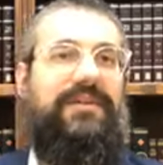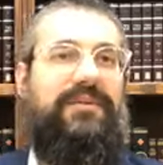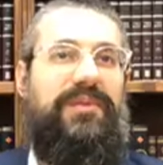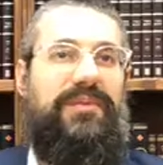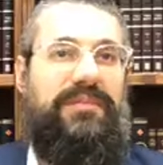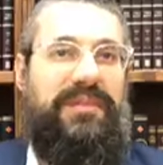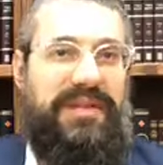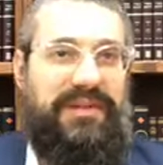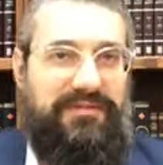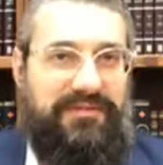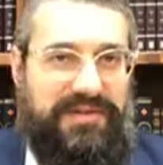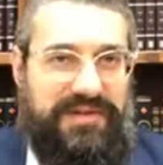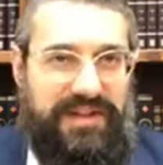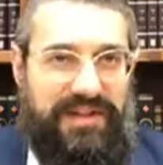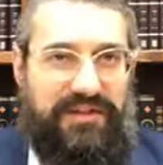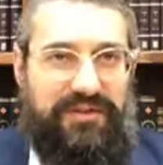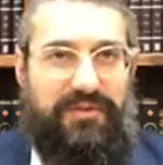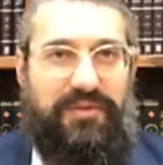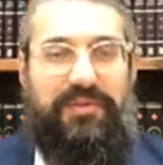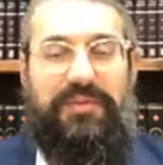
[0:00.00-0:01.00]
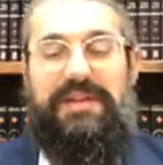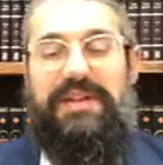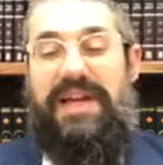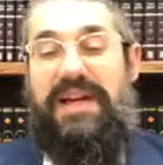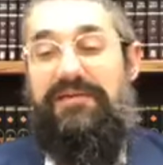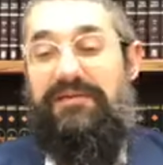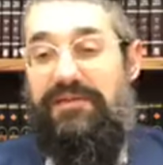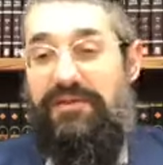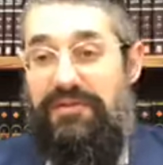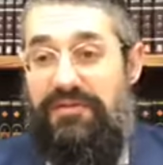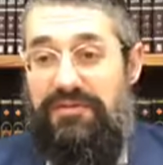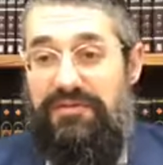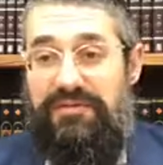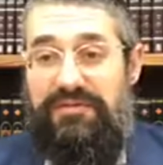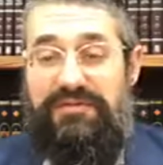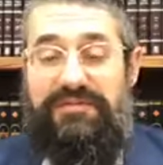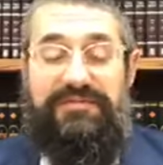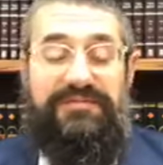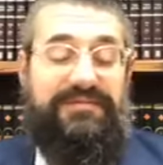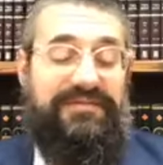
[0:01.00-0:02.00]
would be interested in doing what they have to
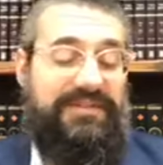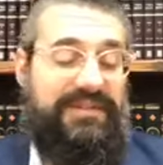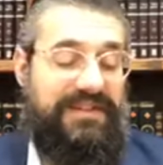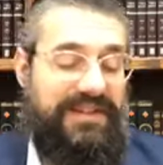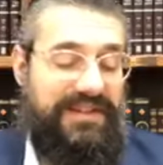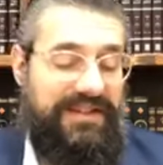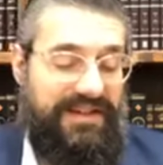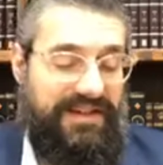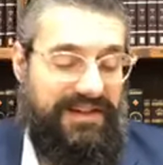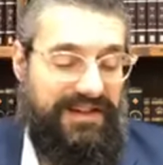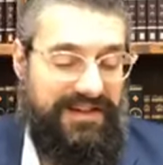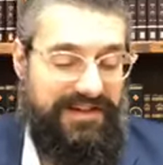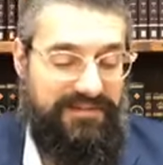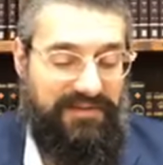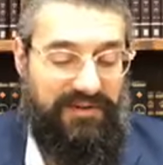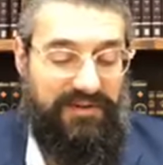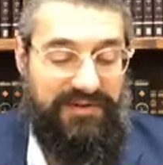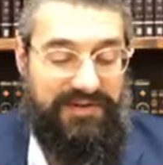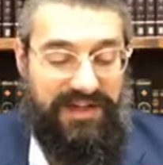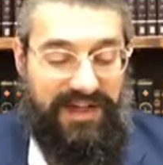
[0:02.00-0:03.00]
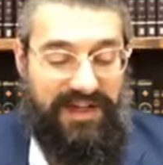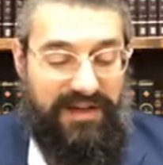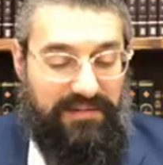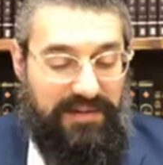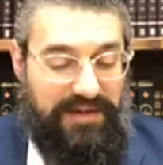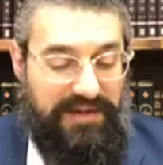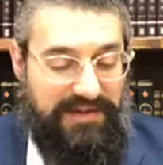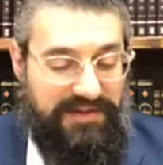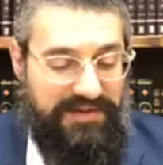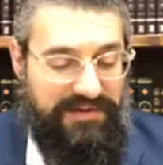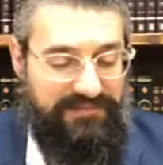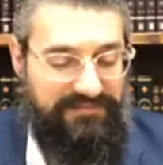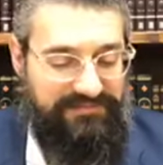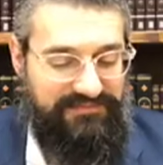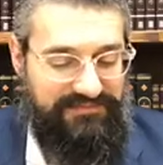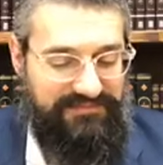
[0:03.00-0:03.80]
do is because they get a piece,